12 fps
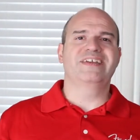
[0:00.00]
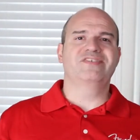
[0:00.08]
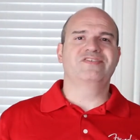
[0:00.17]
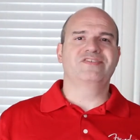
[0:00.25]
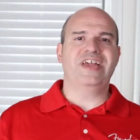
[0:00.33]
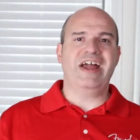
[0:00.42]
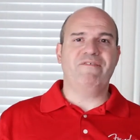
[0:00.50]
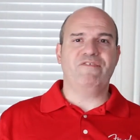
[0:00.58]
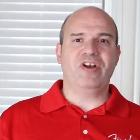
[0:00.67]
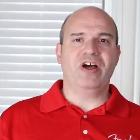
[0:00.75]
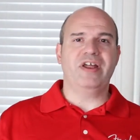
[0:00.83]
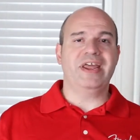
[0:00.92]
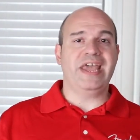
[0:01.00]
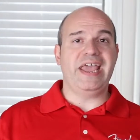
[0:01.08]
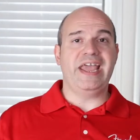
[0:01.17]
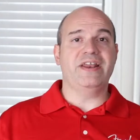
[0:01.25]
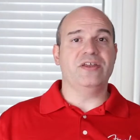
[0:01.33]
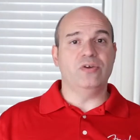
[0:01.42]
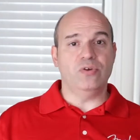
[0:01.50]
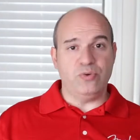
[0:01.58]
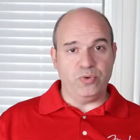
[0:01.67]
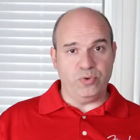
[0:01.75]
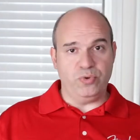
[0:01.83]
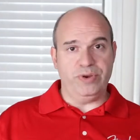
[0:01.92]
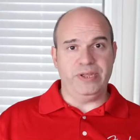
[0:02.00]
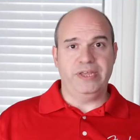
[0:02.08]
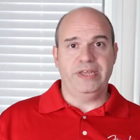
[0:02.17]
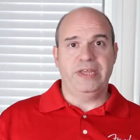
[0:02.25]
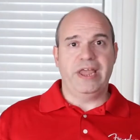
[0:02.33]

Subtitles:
saffron, and oud.